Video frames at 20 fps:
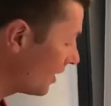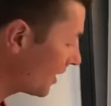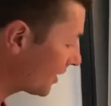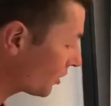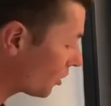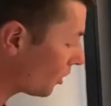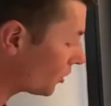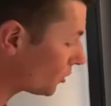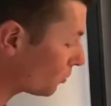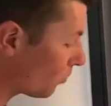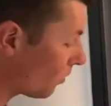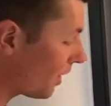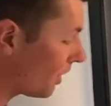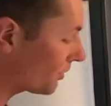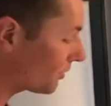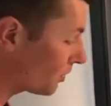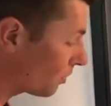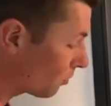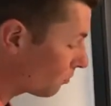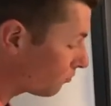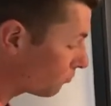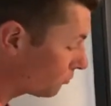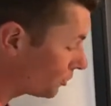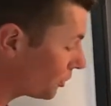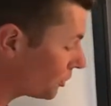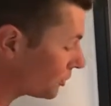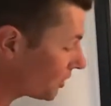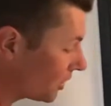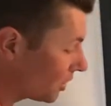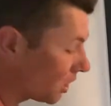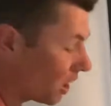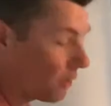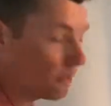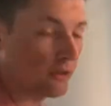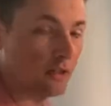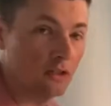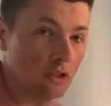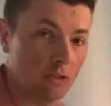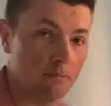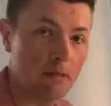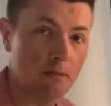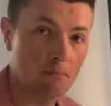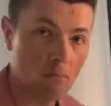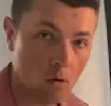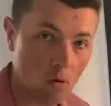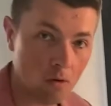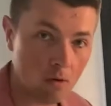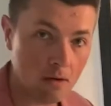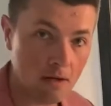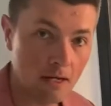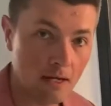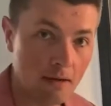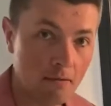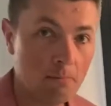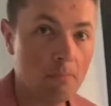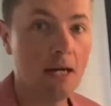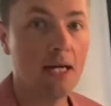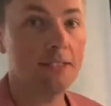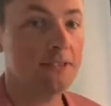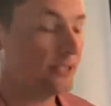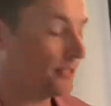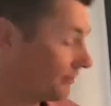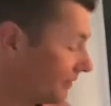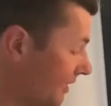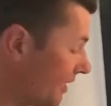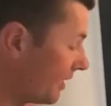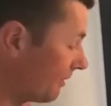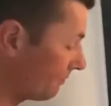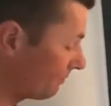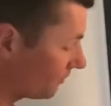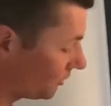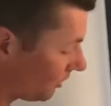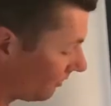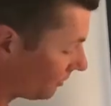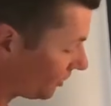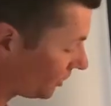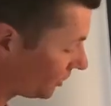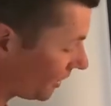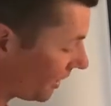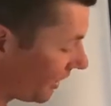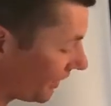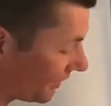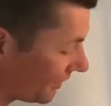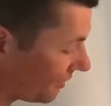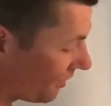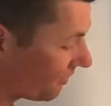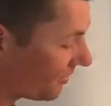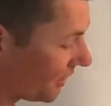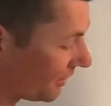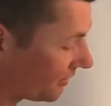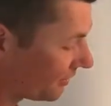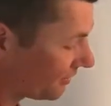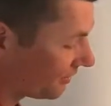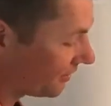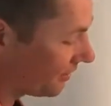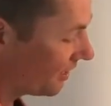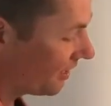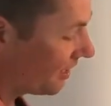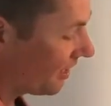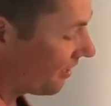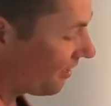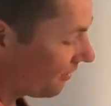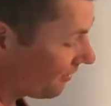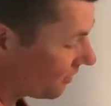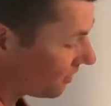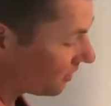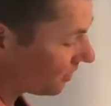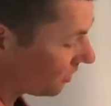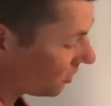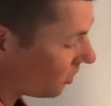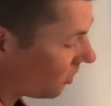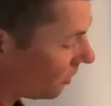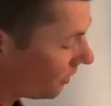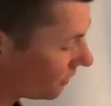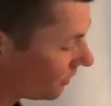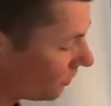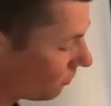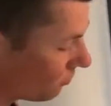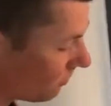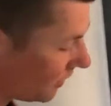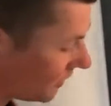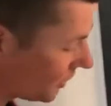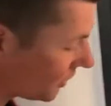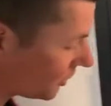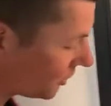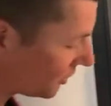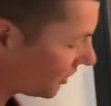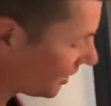cost-wise, they'll usually lower it a little bit more, but yeah, so I'm just saying, that's, the cost is really, you're just